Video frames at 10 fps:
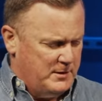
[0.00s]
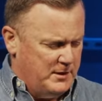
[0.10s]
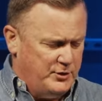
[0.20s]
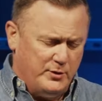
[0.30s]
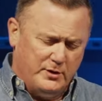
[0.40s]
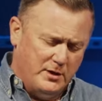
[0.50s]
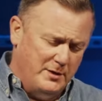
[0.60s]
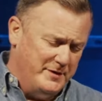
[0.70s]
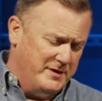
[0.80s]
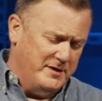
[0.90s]
And you can
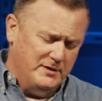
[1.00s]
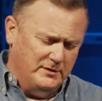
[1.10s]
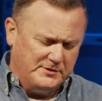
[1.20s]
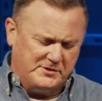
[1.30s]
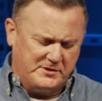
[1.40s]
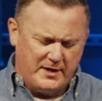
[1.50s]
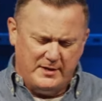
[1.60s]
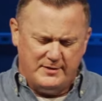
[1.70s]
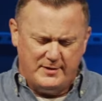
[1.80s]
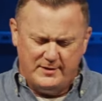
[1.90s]
come and kneel and
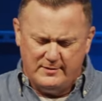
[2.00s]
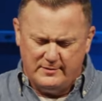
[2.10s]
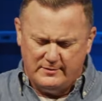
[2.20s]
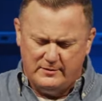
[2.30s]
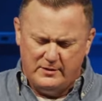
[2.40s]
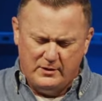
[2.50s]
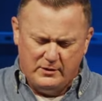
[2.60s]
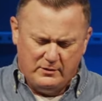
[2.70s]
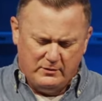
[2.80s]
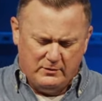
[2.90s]
stand here.
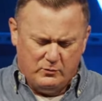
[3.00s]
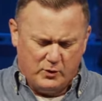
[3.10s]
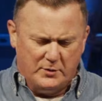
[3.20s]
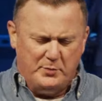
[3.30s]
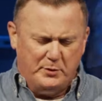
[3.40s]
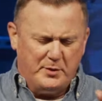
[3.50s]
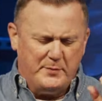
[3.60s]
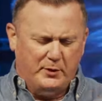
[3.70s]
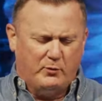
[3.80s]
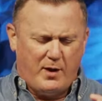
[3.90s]
We're going to put
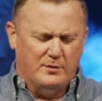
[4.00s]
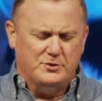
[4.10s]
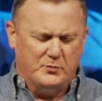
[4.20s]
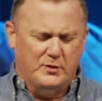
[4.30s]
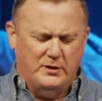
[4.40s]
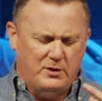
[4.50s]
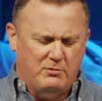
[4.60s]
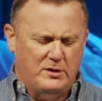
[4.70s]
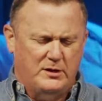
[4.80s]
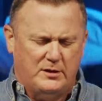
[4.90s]
people around you really
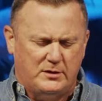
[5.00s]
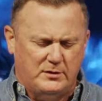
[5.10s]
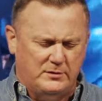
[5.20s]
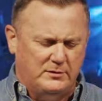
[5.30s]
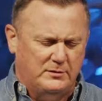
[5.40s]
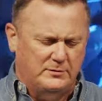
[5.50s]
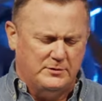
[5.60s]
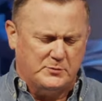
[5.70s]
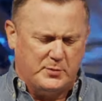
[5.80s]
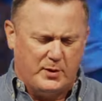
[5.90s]
quick. They'll
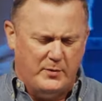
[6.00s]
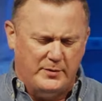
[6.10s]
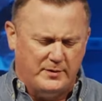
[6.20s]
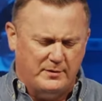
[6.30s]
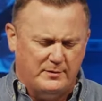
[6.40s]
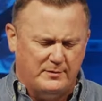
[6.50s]
just pray with you.